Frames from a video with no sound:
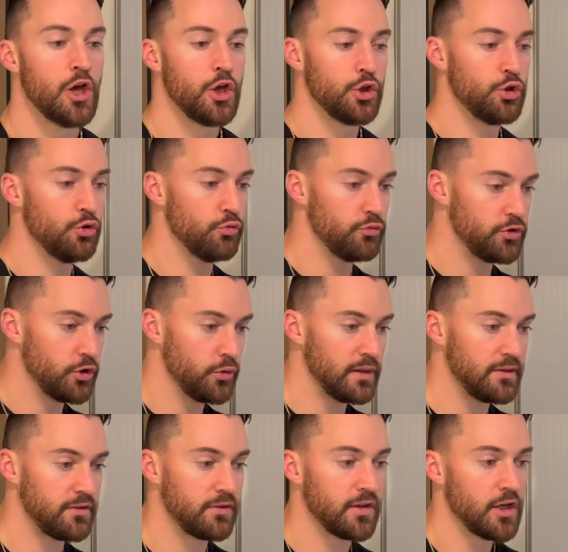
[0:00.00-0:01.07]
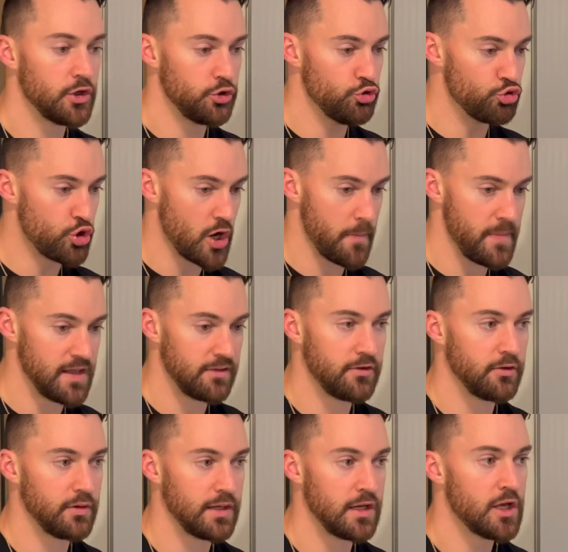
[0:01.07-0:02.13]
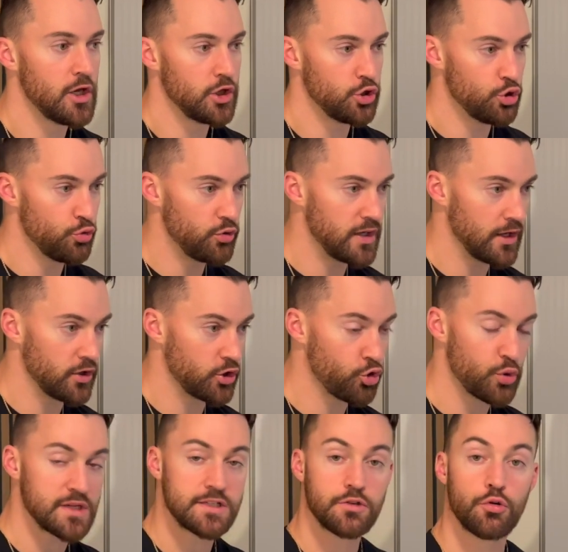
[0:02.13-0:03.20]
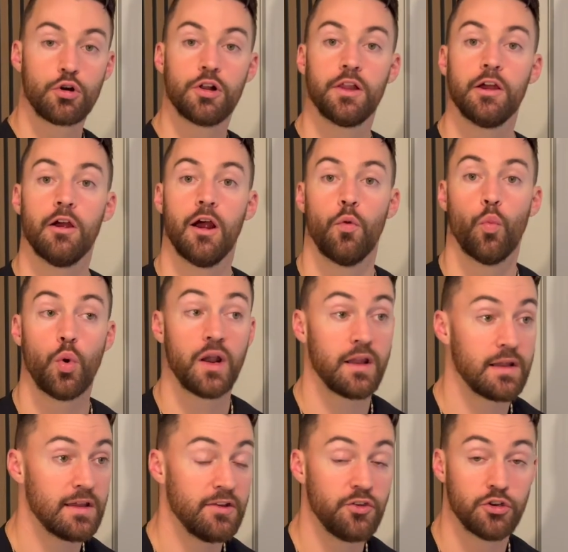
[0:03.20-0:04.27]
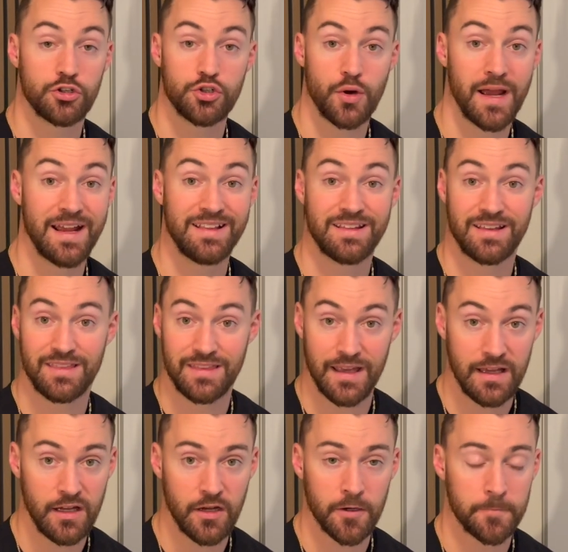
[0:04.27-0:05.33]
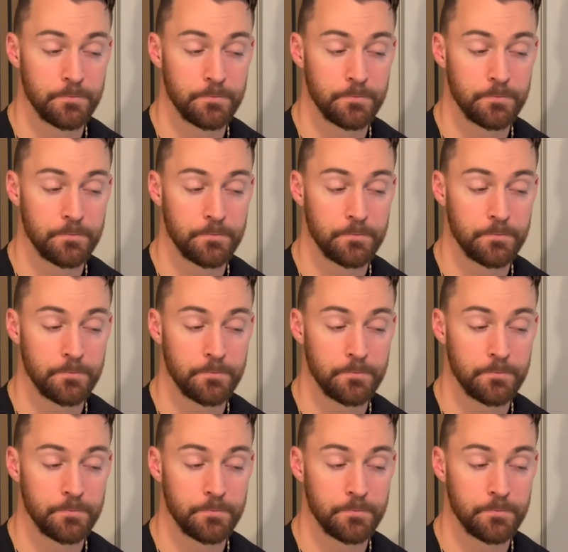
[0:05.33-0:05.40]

You do it, you commit to it, you get crystal clear on what it is you're trying to think,